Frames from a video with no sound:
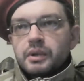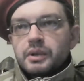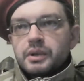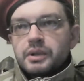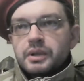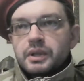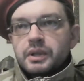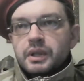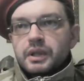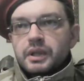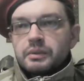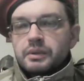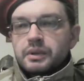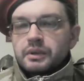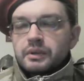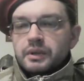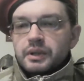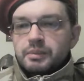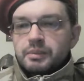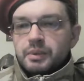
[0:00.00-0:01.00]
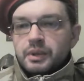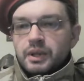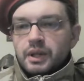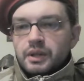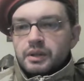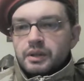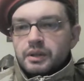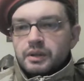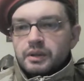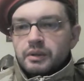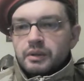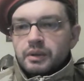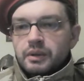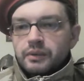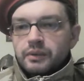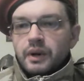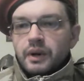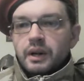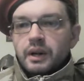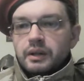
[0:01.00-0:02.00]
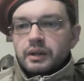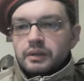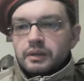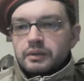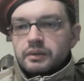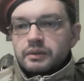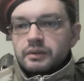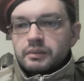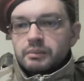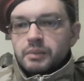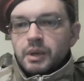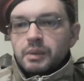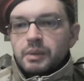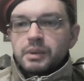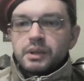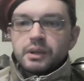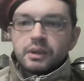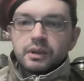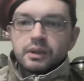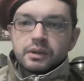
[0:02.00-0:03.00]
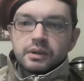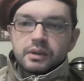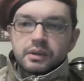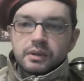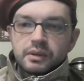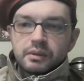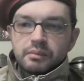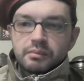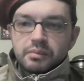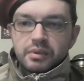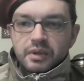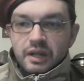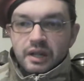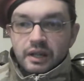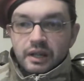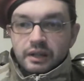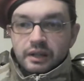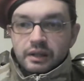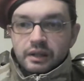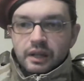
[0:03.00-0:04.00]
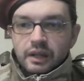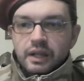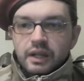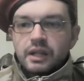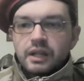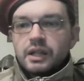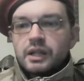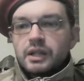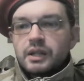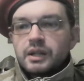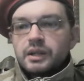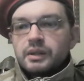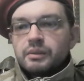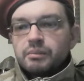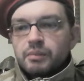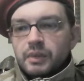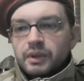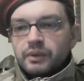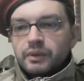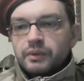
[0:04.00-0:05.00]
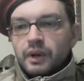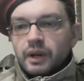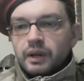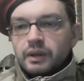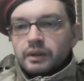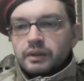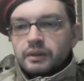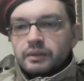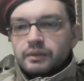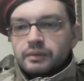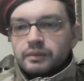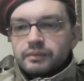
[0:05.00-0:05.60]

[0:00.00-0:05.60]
Polish counter espionage is doing fine. Maybe not brilliantly, but fine.